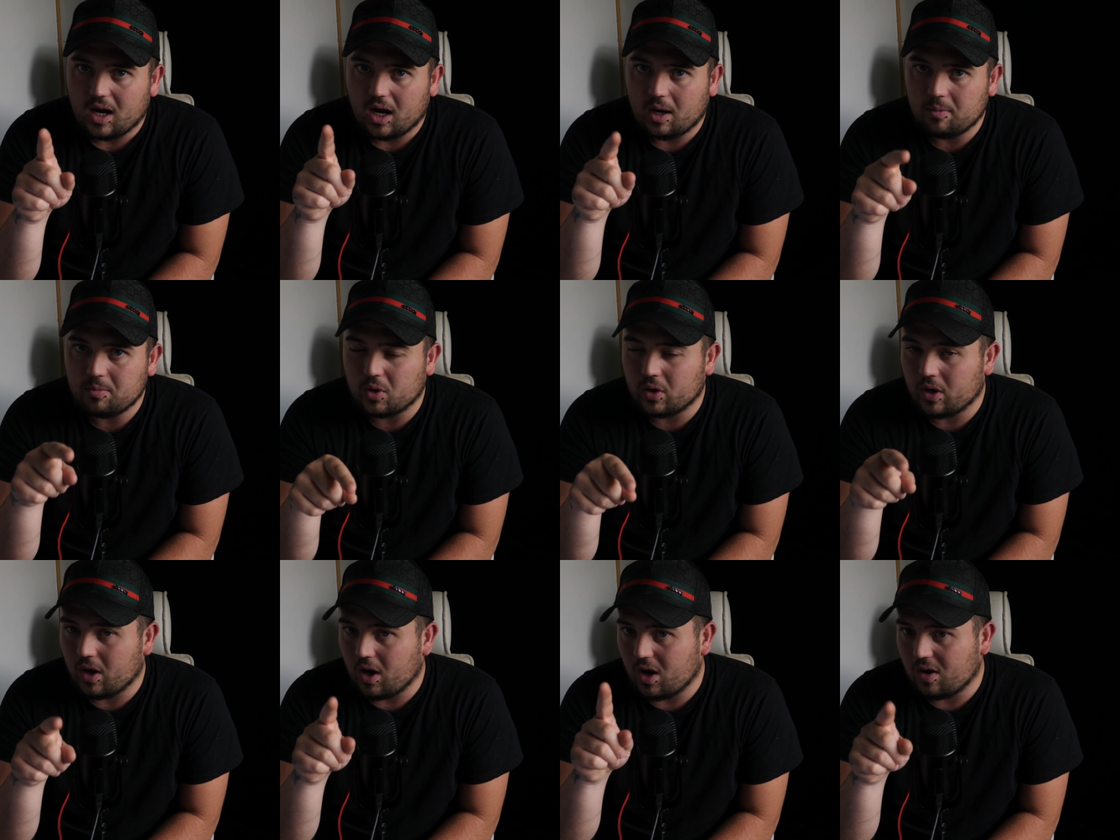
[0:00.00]
I'm
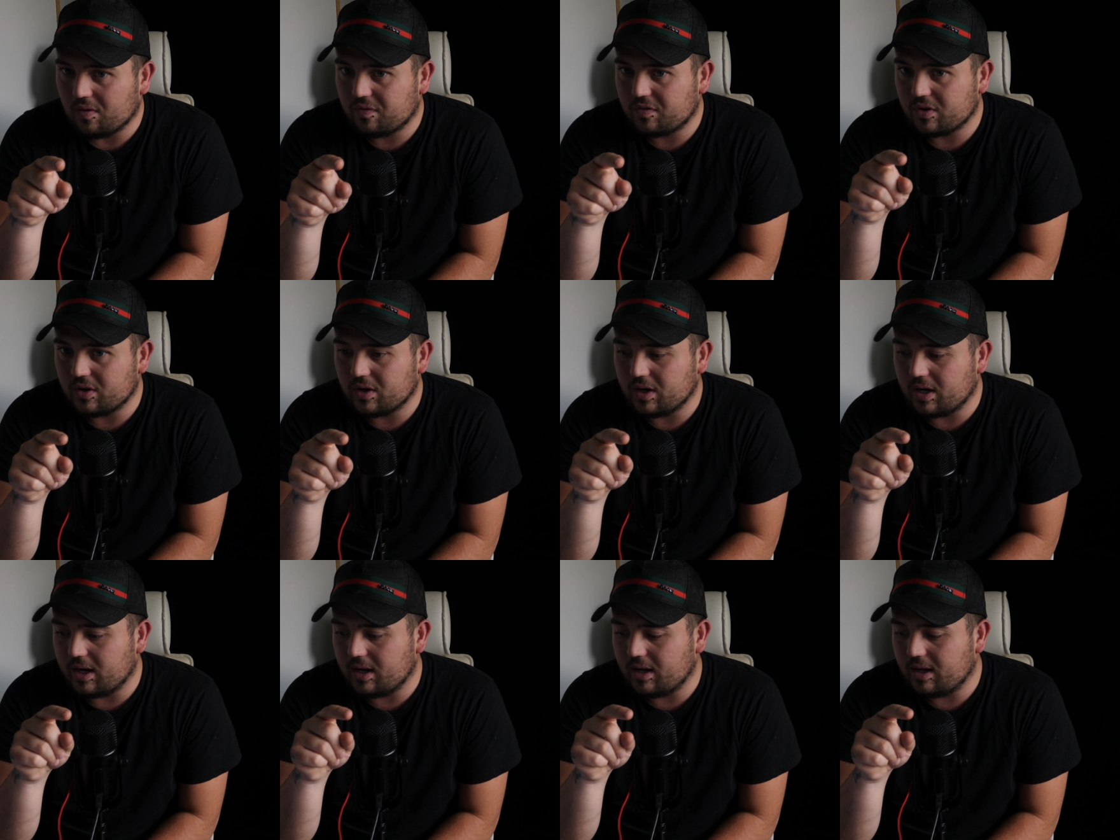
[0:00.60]
going to
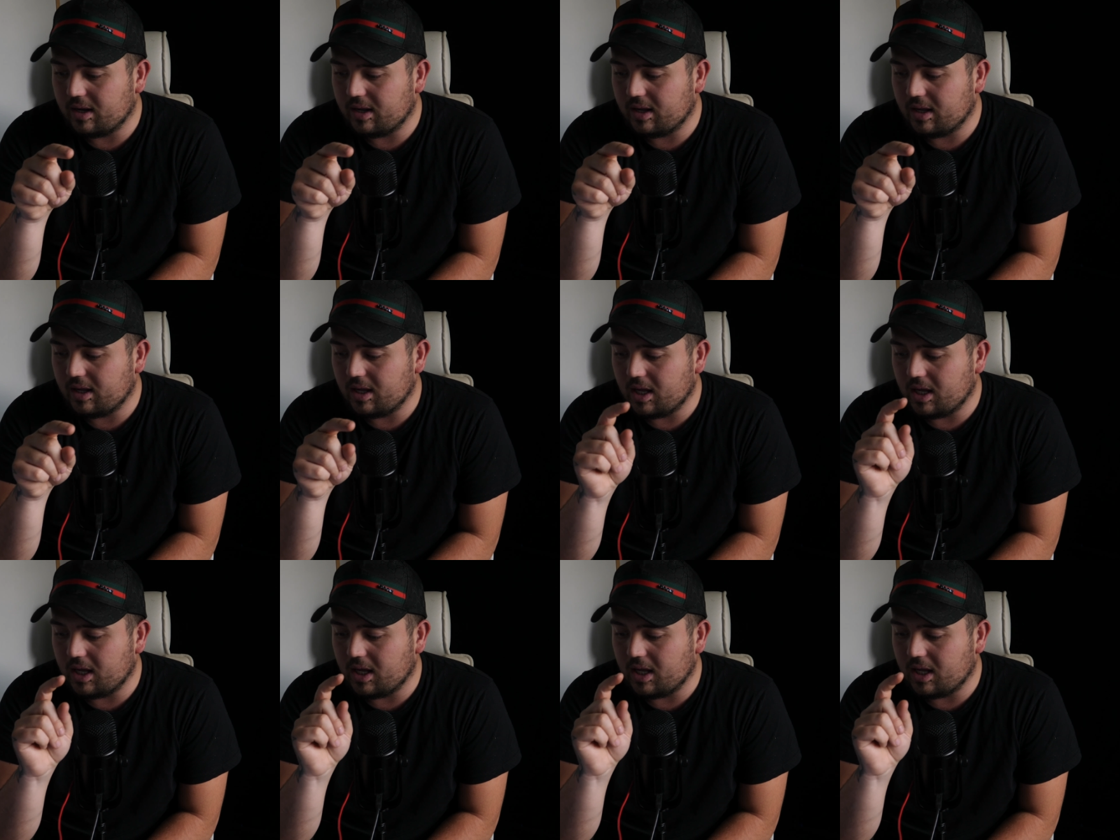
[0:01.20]
offer
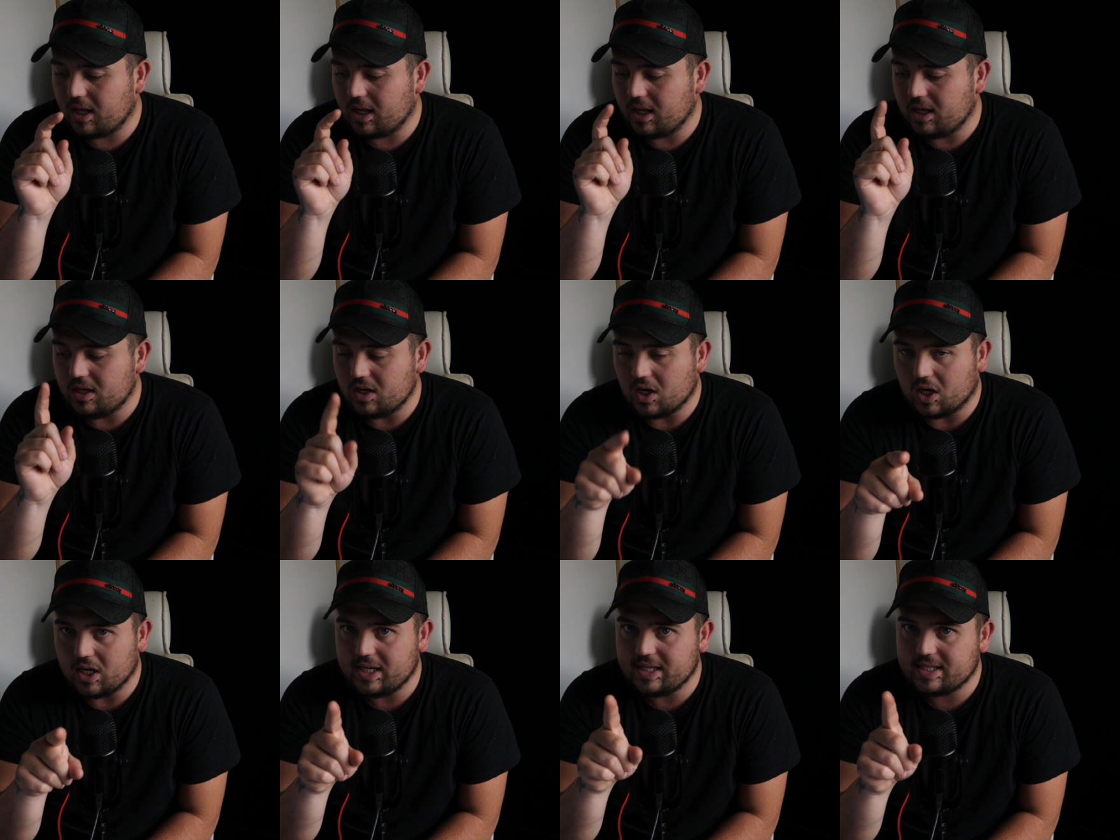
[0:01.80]
a
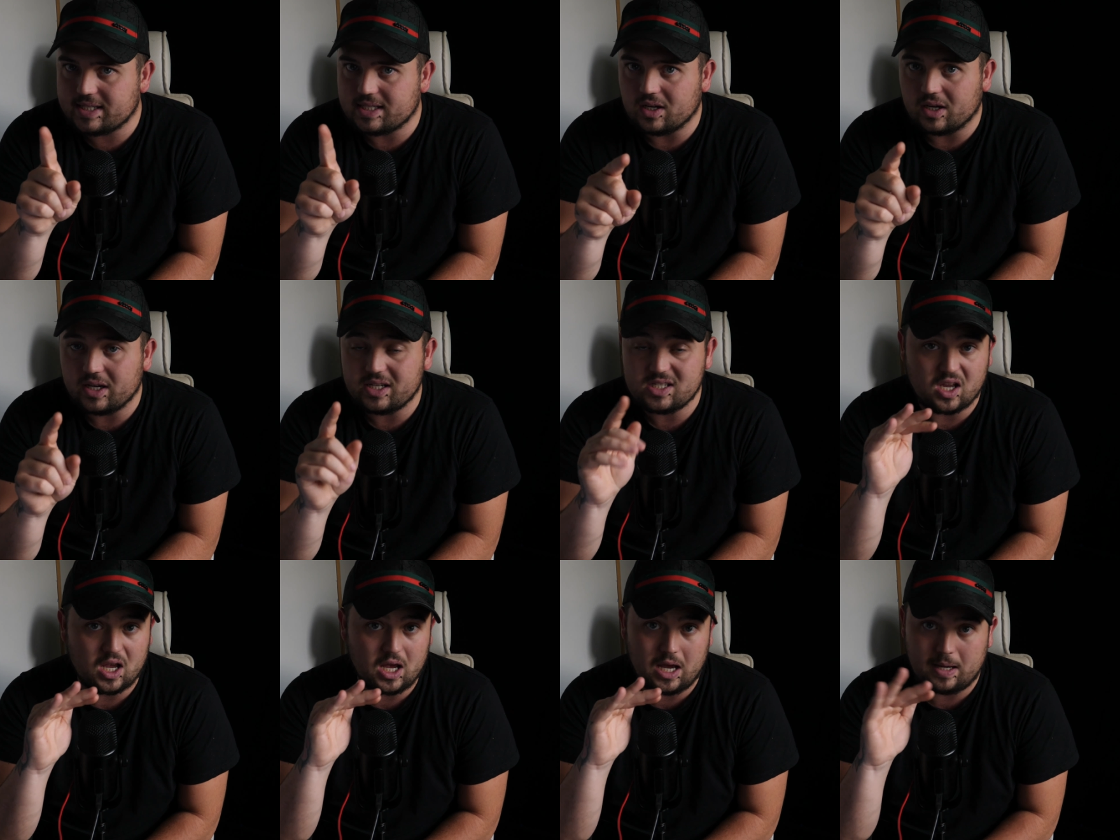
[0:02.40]
nice
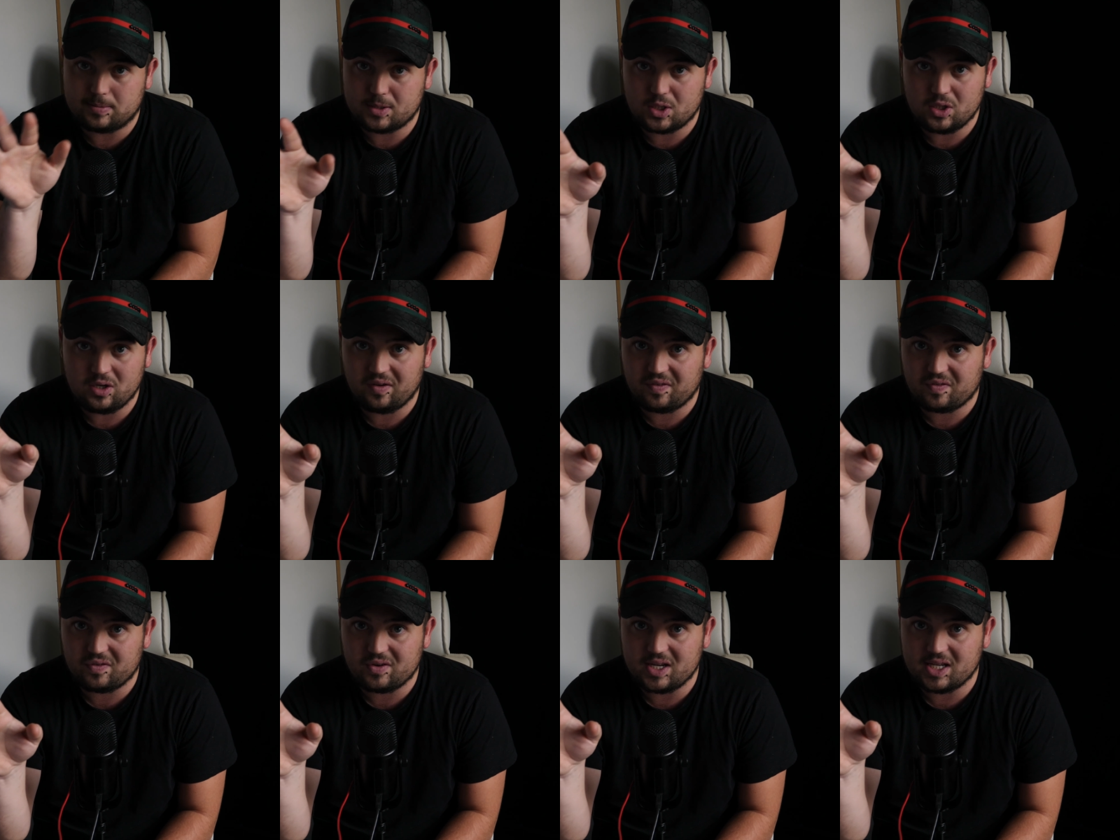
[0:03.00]

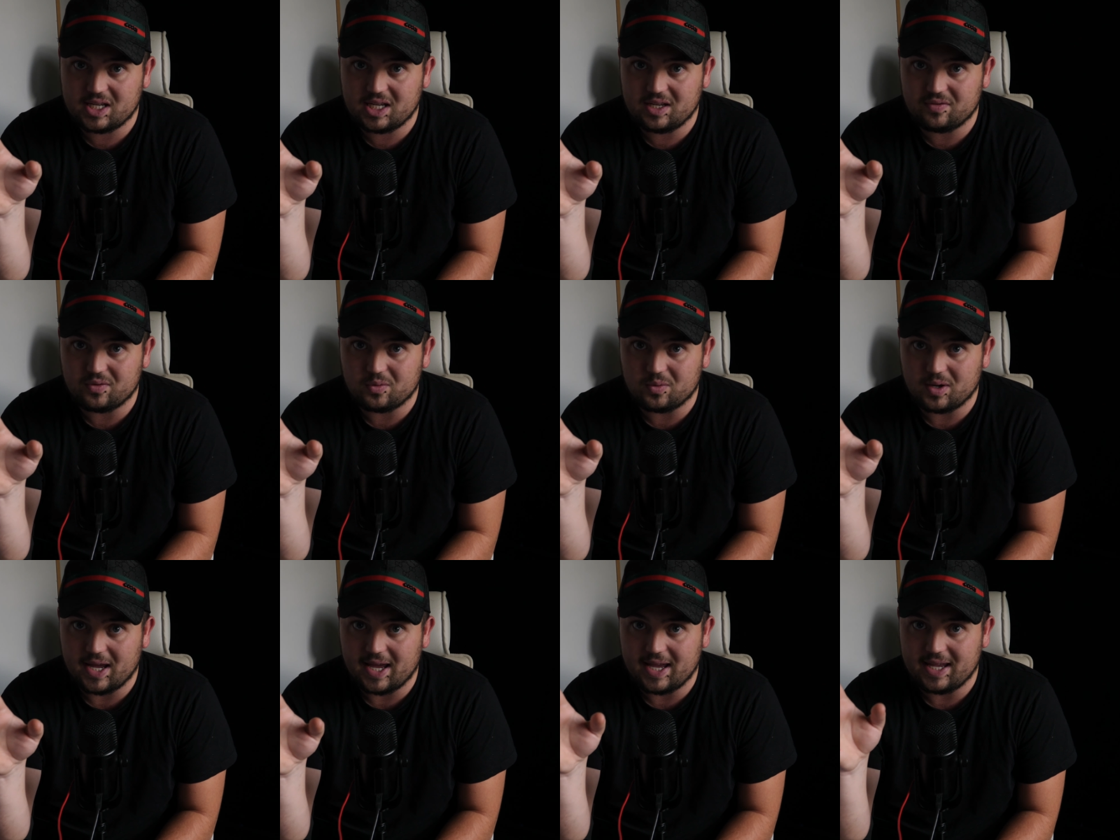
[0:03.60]
absolutely free
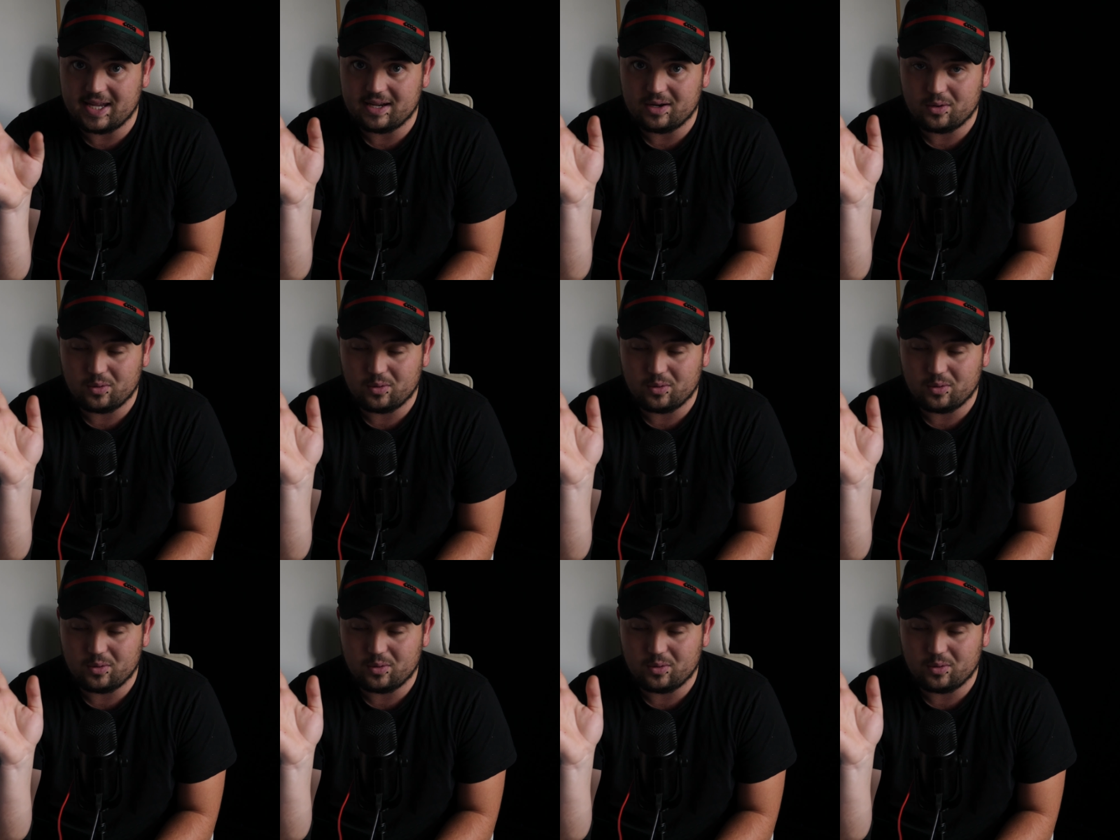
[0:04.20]
giveaway.